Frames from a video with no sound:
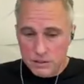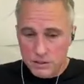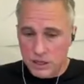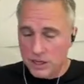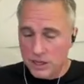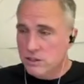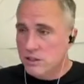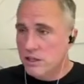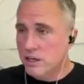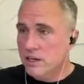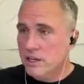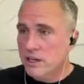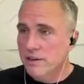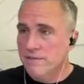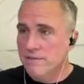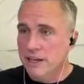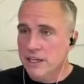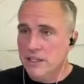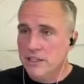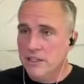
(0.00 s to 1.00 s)
does get
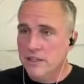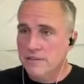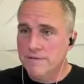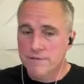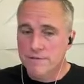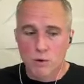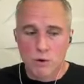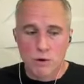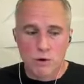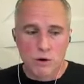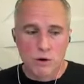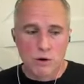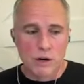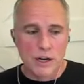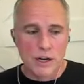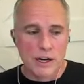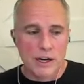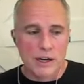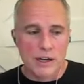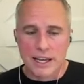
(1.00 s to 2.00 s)
convicted
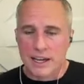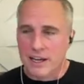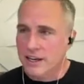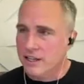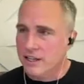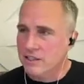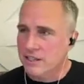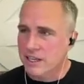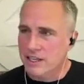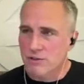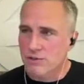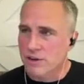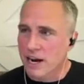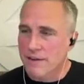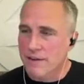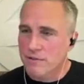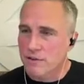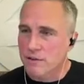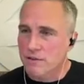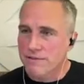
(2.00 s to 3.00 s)
for uh, like an
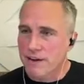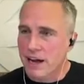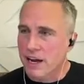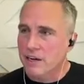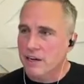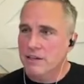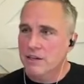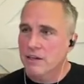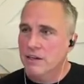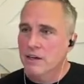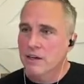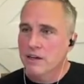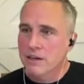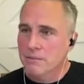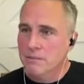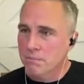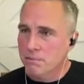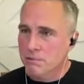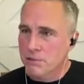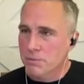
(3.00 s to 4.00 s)
accessory after the fact,
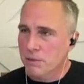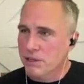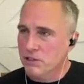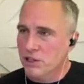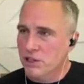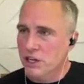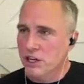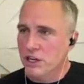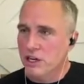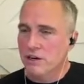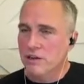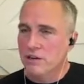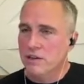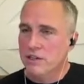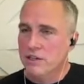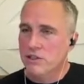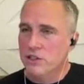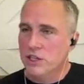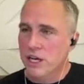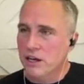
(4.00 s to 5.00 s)
spends a
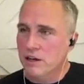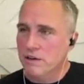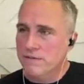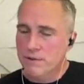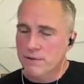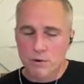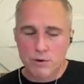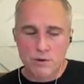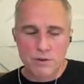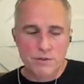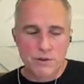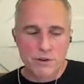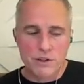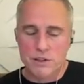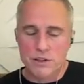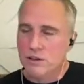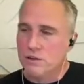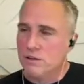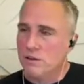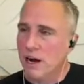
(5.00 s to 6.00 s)
year in jail for, for
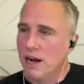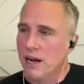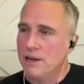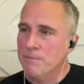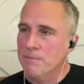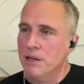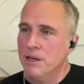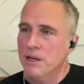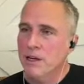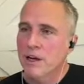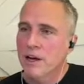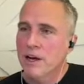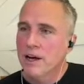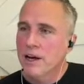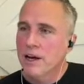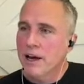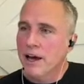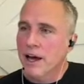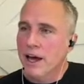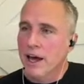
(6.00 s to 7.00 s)
his crime.
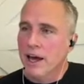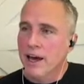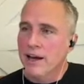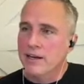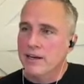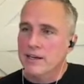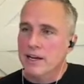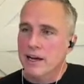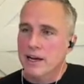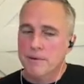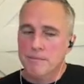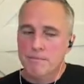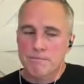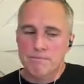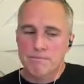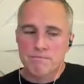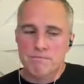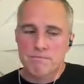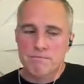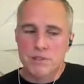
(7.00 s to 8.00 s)
And
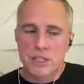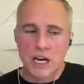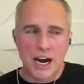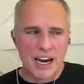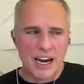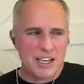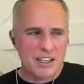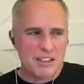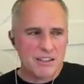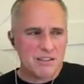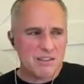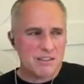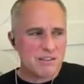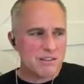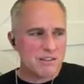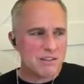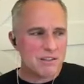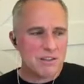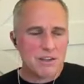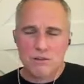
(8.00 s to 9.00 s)
um,
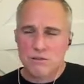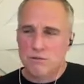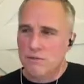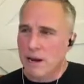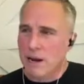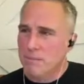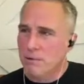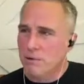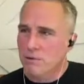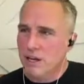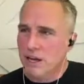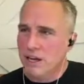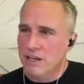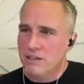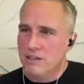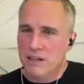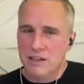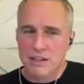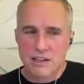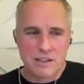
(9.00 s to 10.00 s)
dies, you know, ripe old
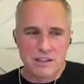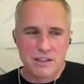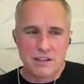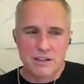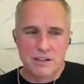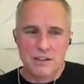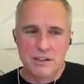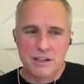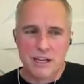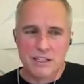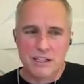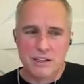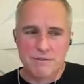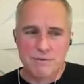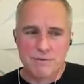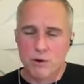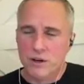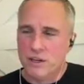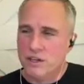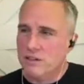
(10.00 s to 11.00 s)
age. I think in the
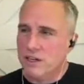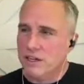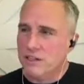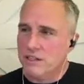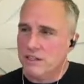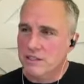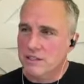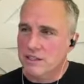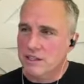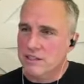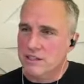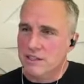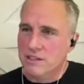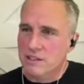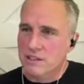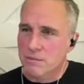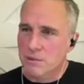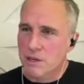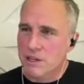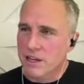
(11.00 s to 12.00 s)
1940s,
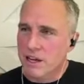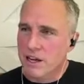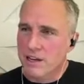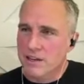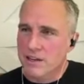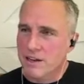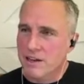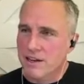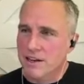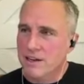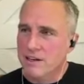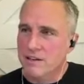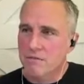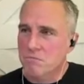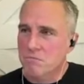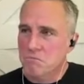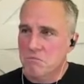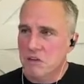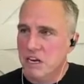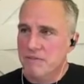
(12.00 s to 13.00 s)
1960s, something like that. Uh,
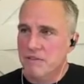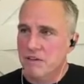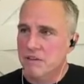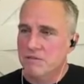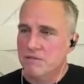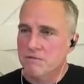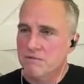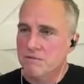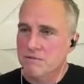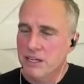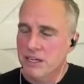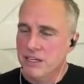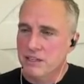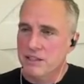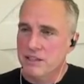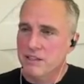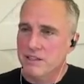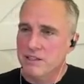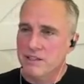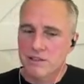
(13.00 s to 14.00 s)
never
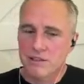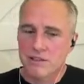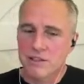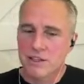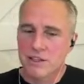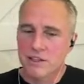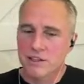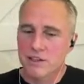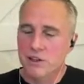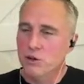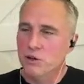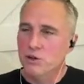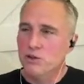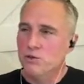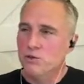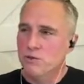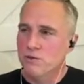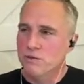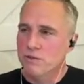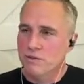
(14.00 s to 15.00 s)
hit the the
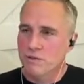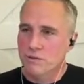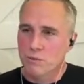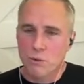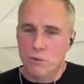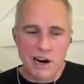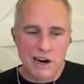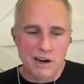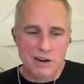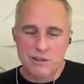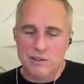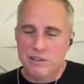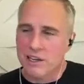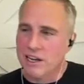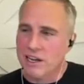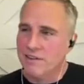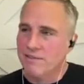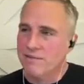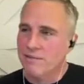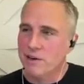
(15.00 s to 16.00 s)
news wires
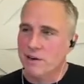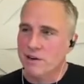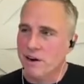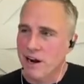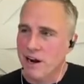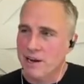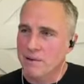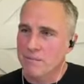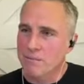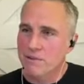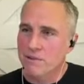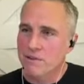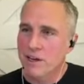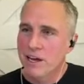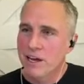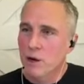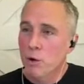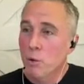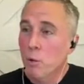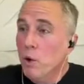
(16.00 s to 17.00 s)
again for crimes.
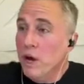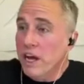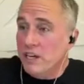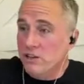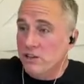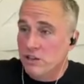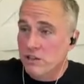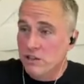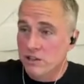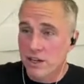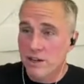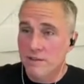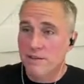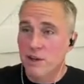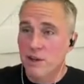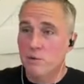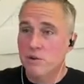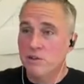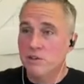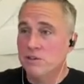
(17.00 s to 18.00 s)
Which,
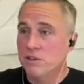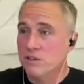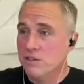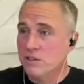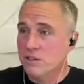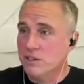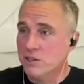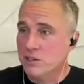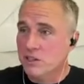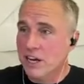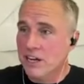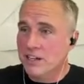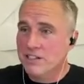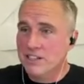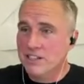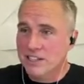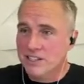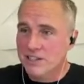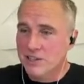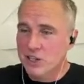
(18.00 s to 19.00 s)
if he was this
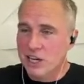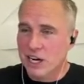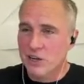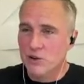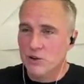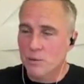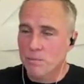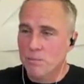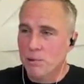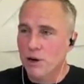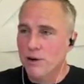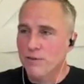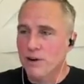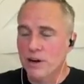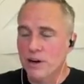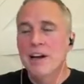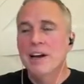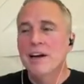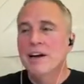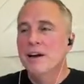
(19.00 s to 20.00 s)
disgusting sexual
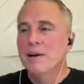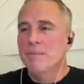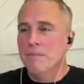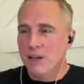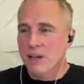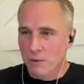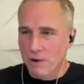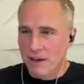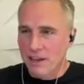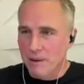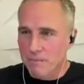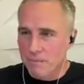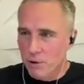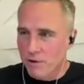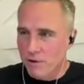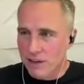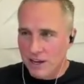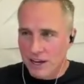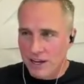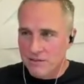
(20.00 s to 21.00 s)
pervert, by the way, that
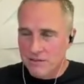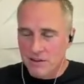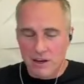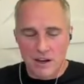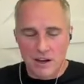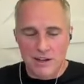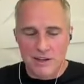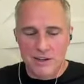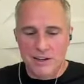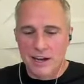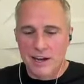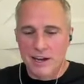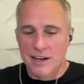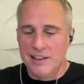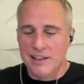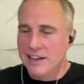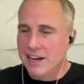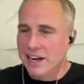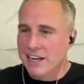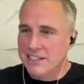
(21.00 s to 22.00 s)
movie I saw in,
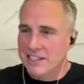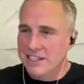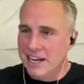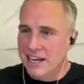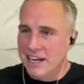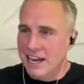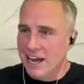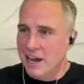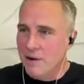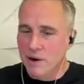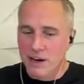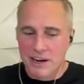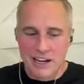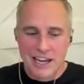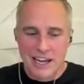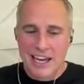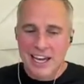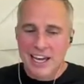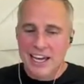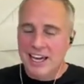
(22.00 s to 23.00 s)
uh, in the 1988
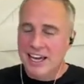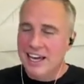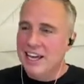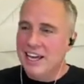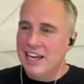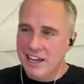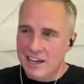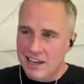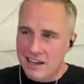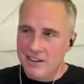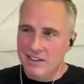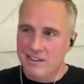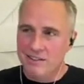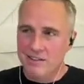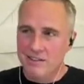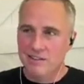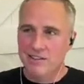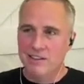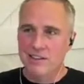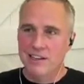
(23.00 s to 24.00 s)
one, he
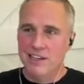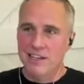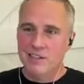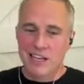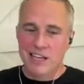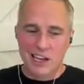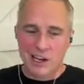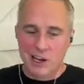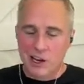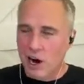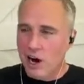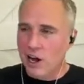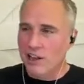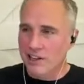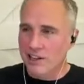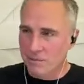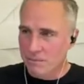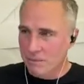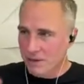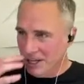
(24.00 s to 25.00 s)
is he's like
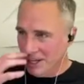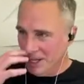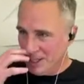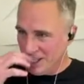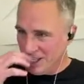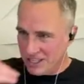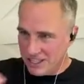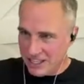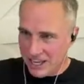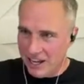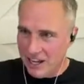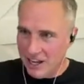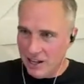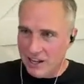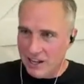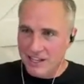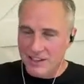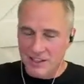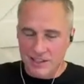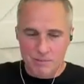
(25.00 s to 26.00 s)
Gollum in a
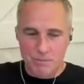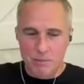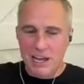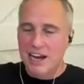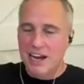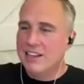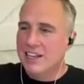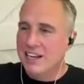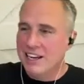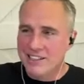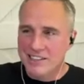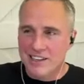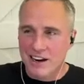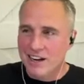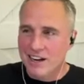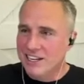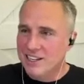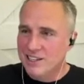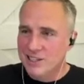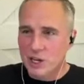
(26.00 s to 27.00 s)
cell, and this black lady's
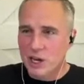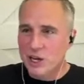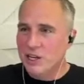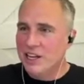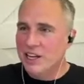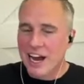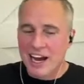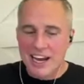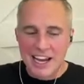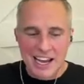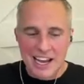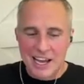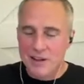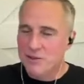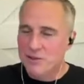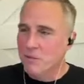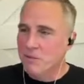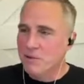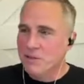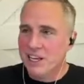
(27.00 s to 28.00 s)
there, and he's eh, I,
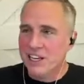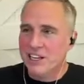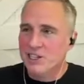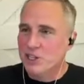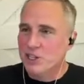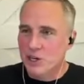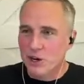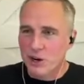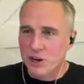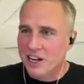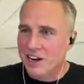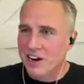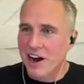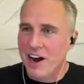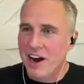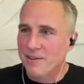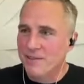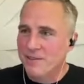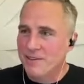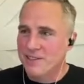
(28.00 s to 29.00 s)
he's almost like jerking
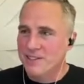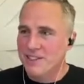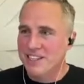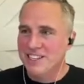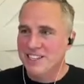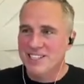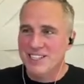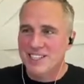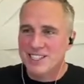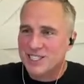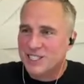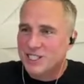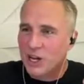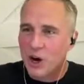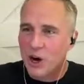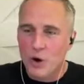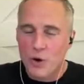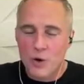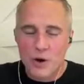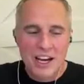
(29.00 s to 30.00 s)
off because he's just
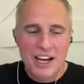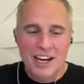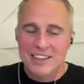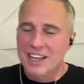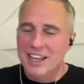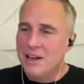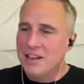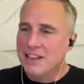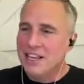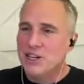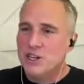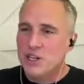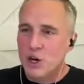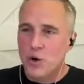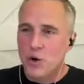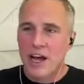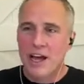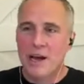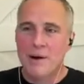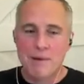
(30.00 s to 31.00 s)
so they they
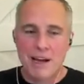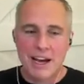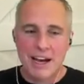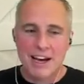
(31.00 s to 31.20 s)
show him